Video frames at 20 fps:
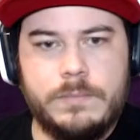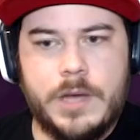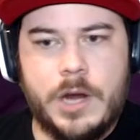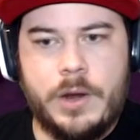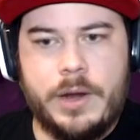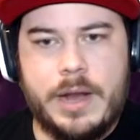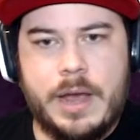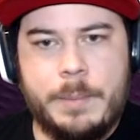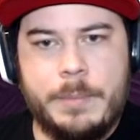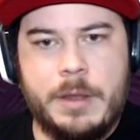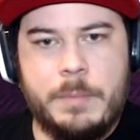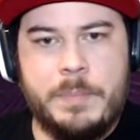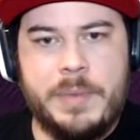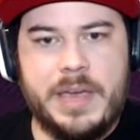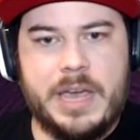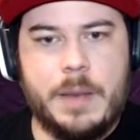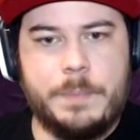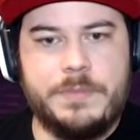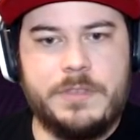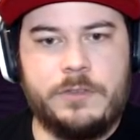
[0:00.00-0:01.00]
All right, I'm going to
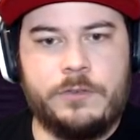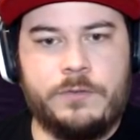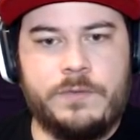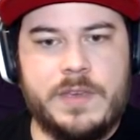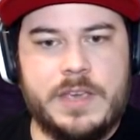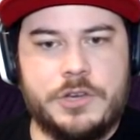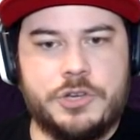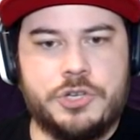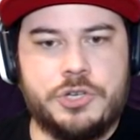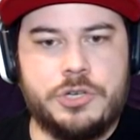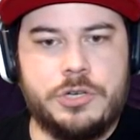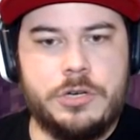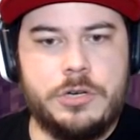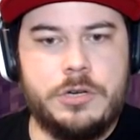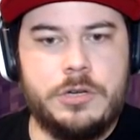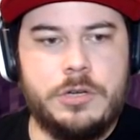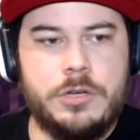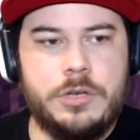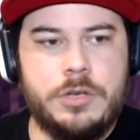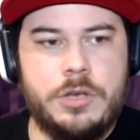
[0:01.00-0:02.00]
pick up this fish.
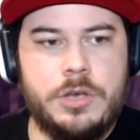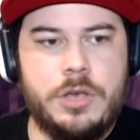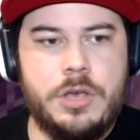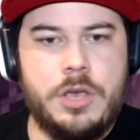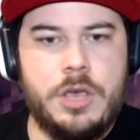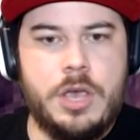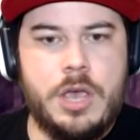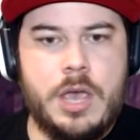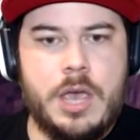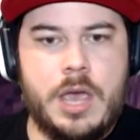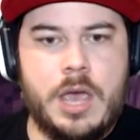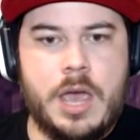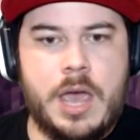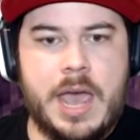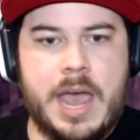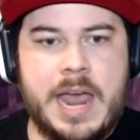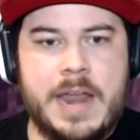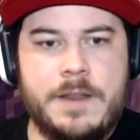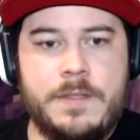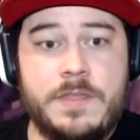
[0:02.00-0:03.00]

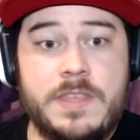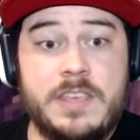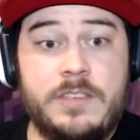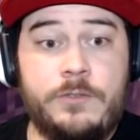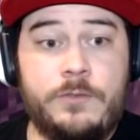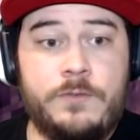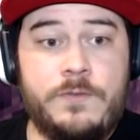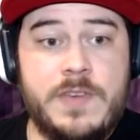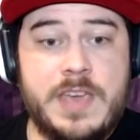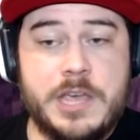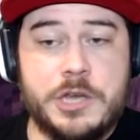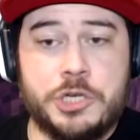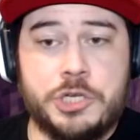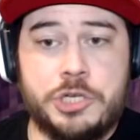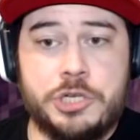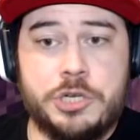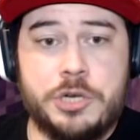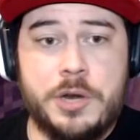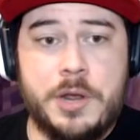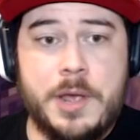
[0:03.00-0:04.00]
And this
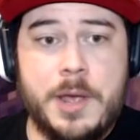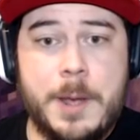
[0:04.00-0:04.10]
fish